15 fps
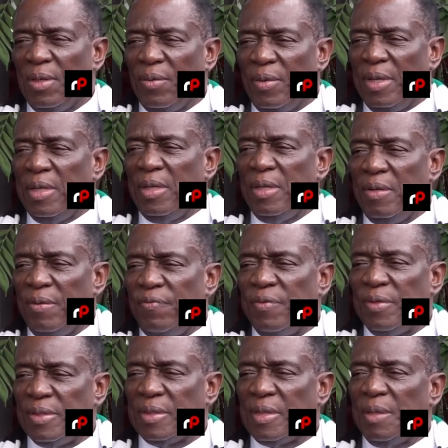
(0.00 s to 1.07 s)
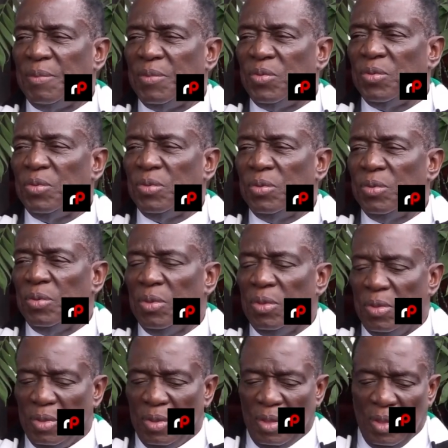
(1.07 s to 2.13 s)
When he first came to
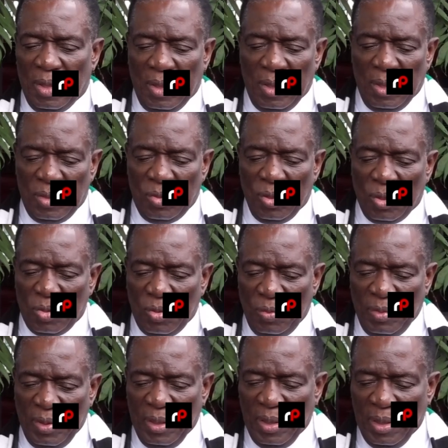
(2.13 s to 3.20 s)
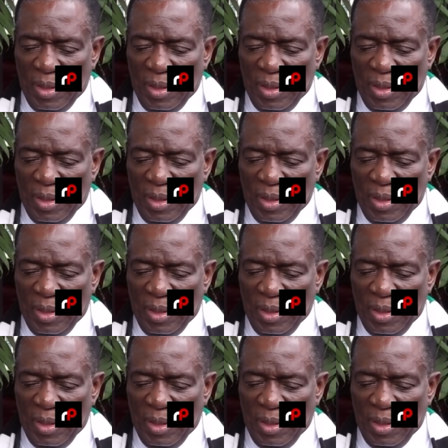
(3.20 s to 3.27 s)
uh, talk to me,